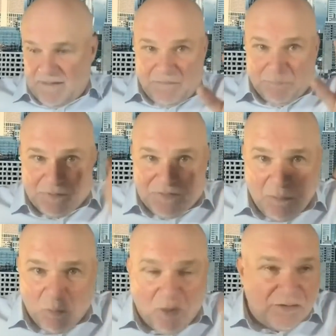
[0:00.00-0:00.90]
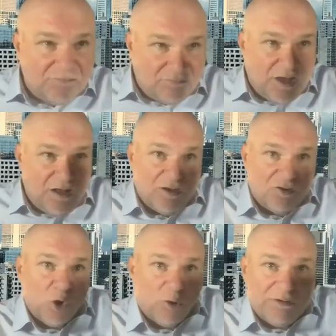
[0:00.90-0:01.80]
But that was getting
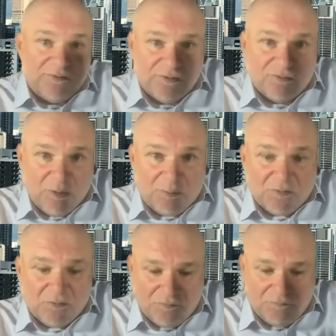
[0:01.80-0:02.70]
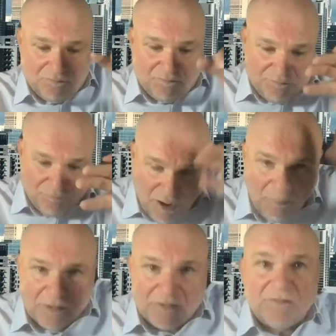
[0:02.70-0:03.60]
into Turi's descriptive
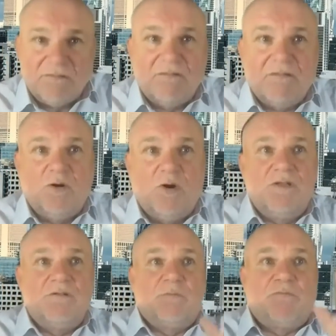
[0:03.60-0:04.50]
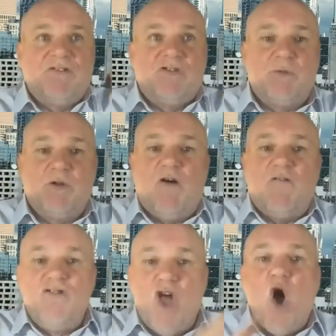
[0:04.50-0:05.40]
premise. The principle of
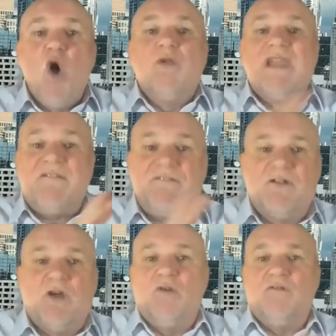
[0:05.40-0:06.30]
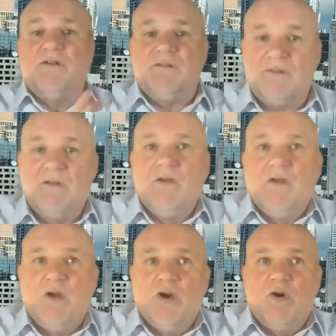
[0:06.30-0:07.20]
no leftovers
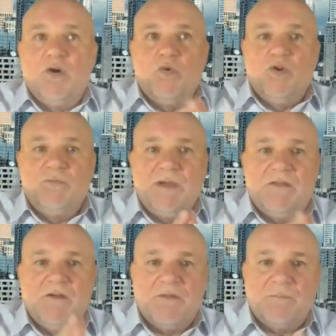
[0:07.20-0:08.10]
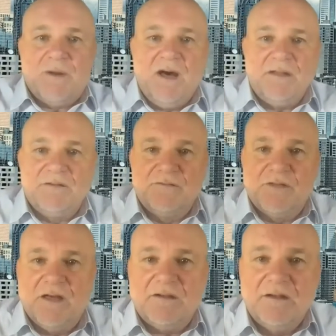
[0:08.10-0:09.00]
would be the part of
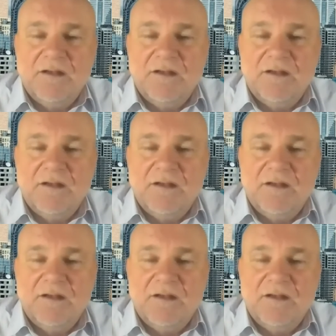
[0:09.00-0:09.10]
that.